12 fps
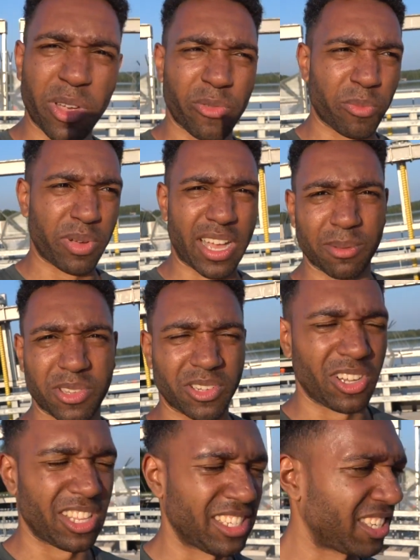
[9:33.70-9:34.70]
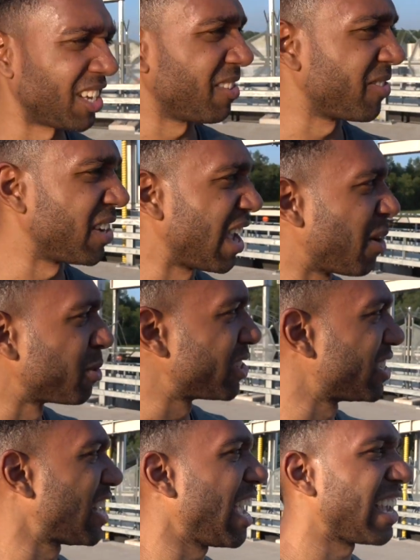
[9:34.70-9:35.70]
away from Pops and all that stuff, and now
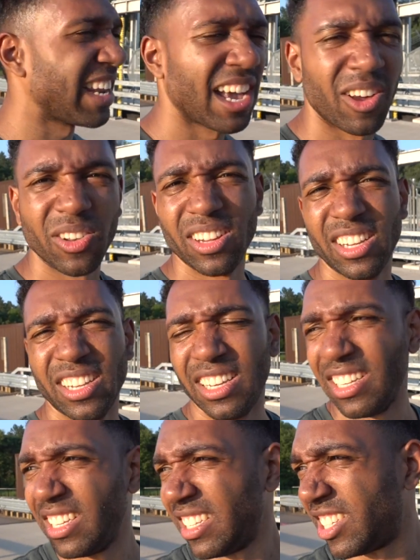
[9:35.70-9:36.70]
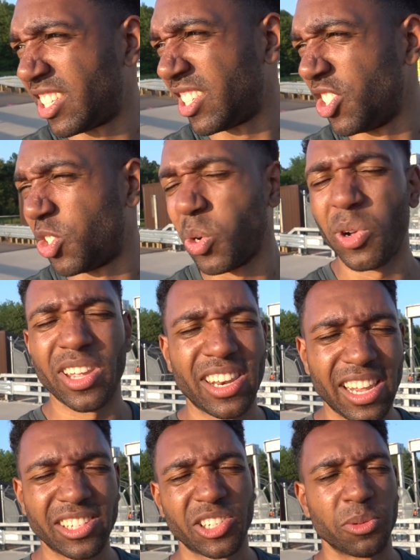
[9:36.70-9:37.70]
we're just hanging out, just
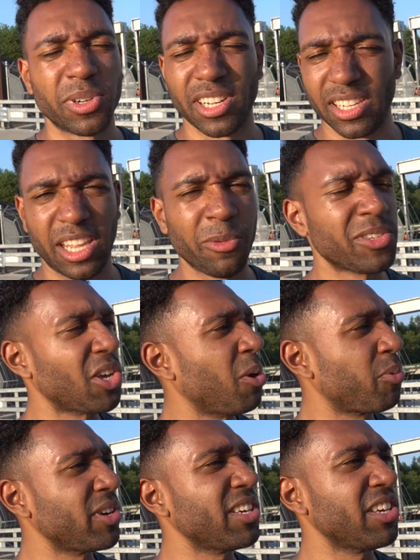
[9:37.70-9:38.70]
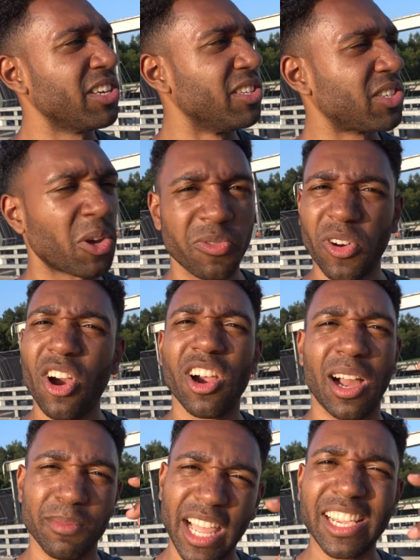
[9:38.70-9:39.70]
enjoying nature. But it, it was all pretty good. So
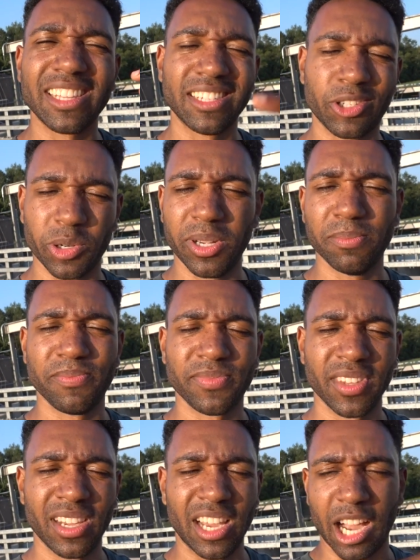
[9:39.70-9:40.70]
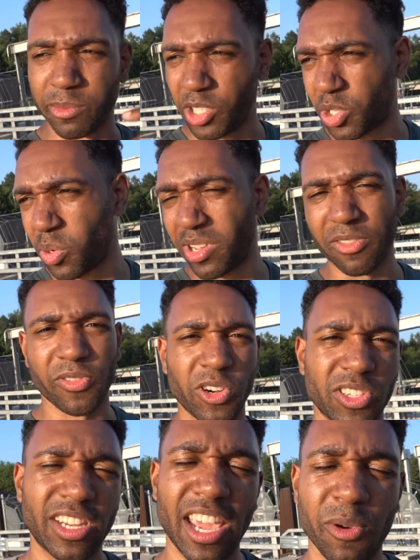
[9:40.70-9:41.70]
far, I'm liking the trip. I'm enjoying the
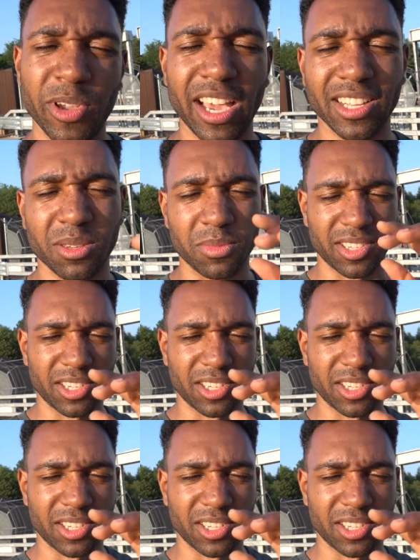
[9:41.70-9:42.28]
first day. We got some